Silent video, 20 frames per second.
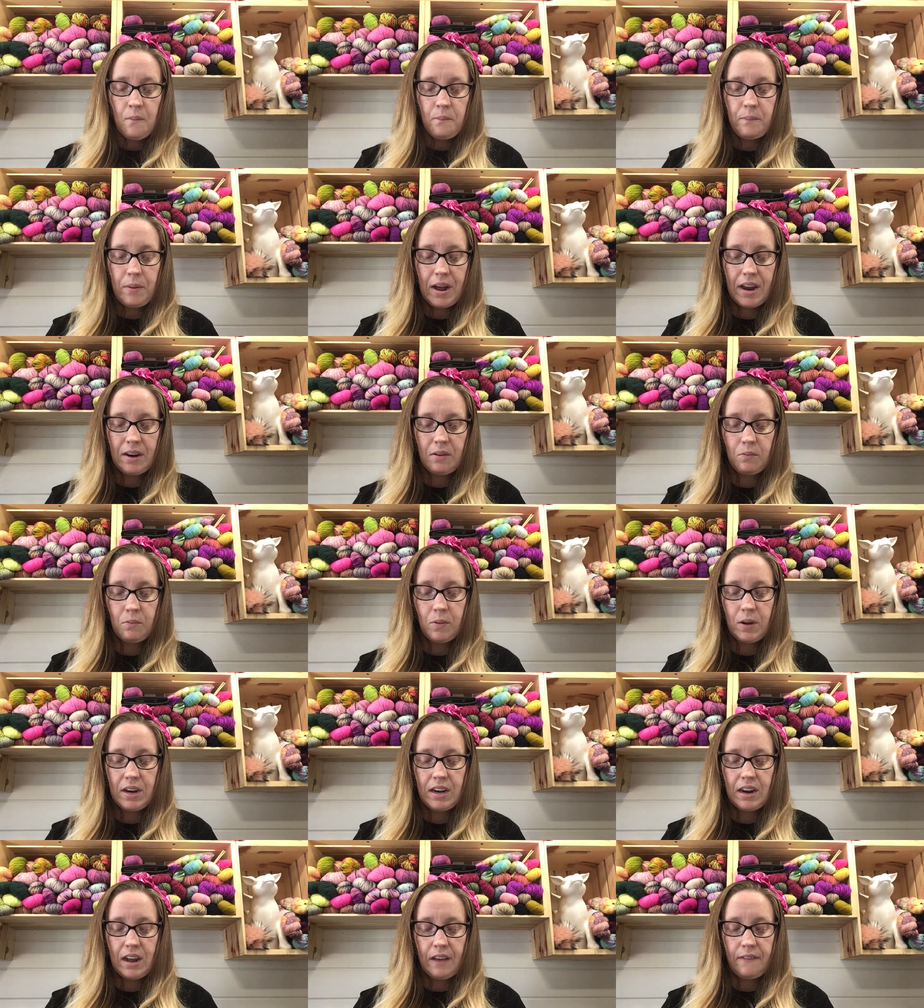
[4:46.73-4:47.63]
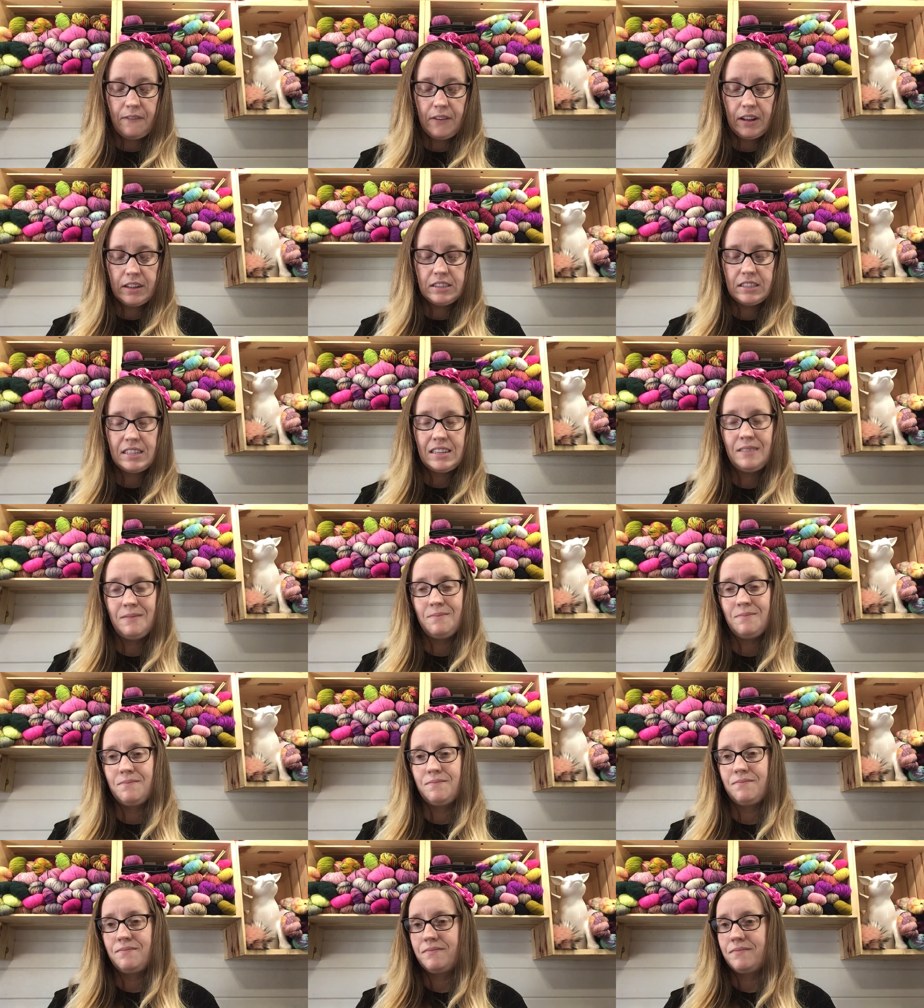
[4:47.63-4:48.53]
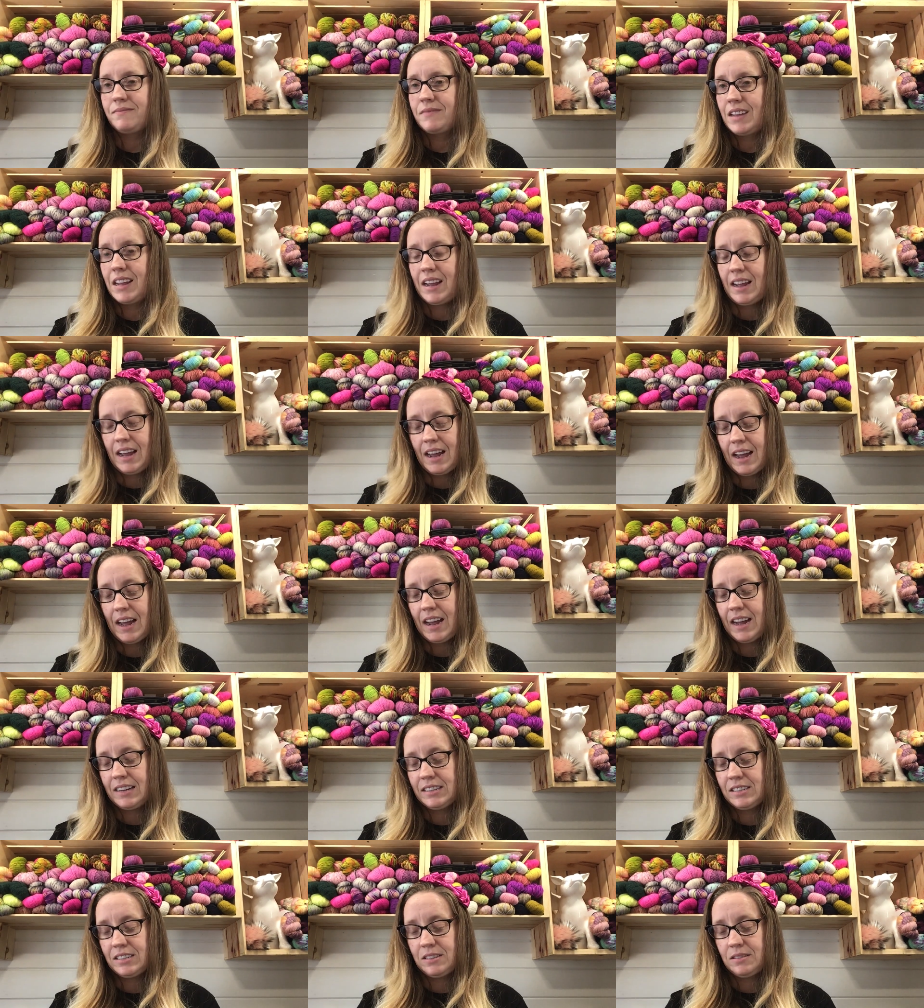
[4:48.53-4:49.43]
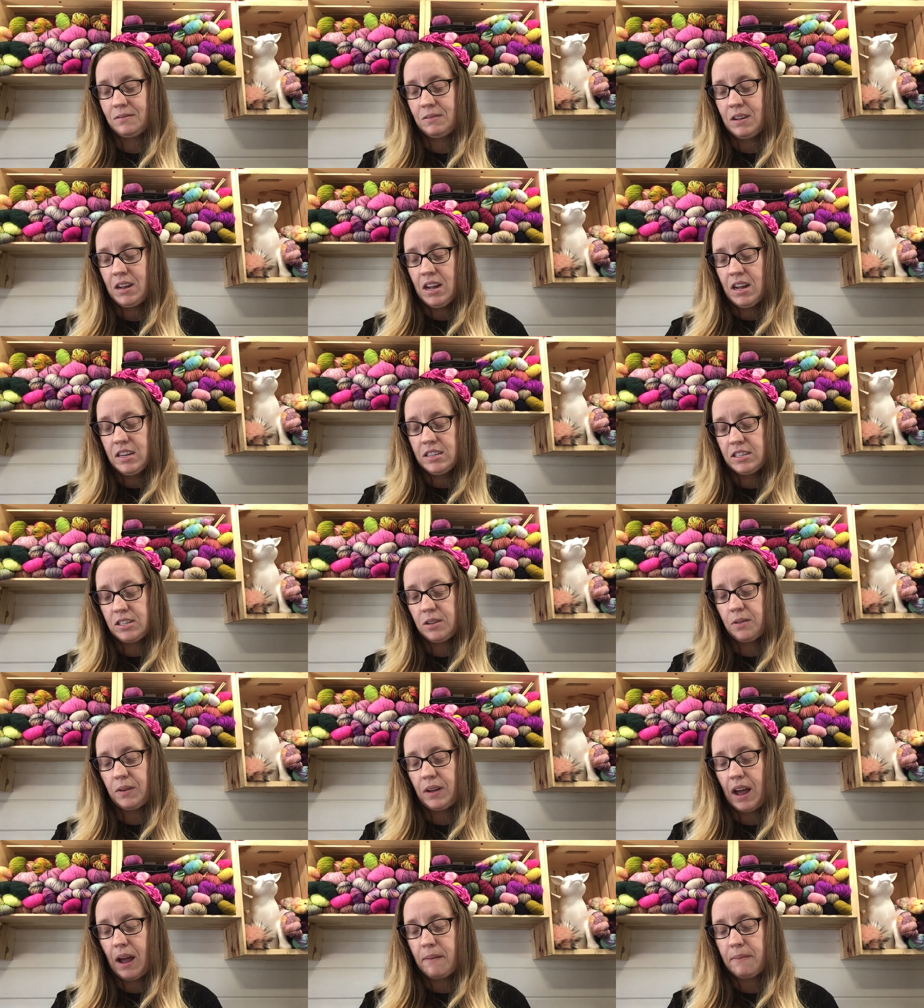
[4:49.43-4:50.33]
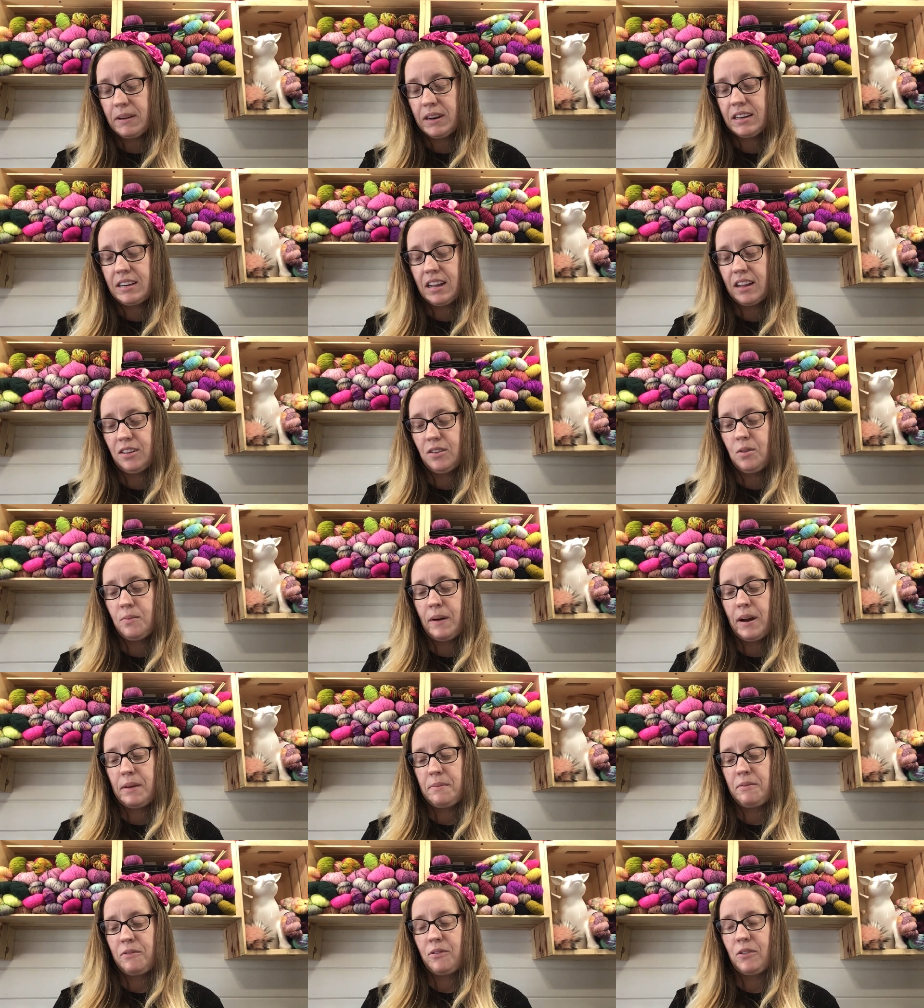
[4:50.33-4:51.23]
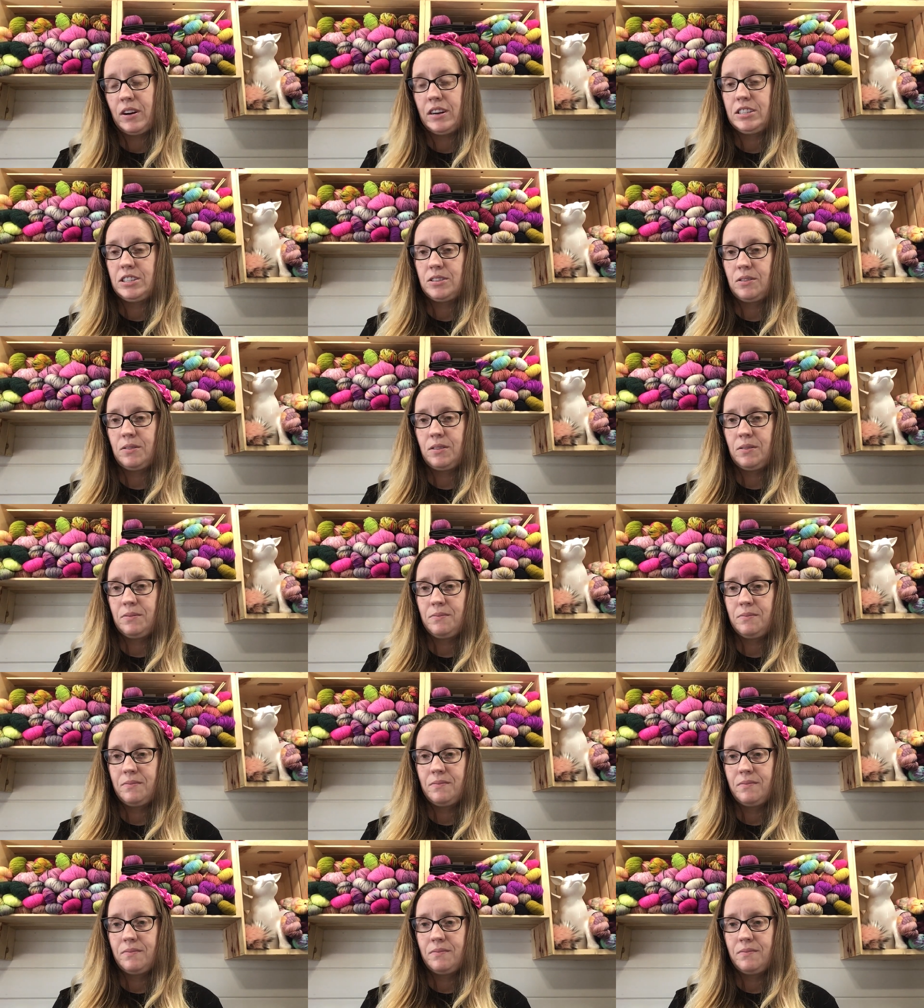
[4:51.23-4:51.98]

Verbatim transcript: But when I felt it I had to. So I'm going to tell you about it before I show you.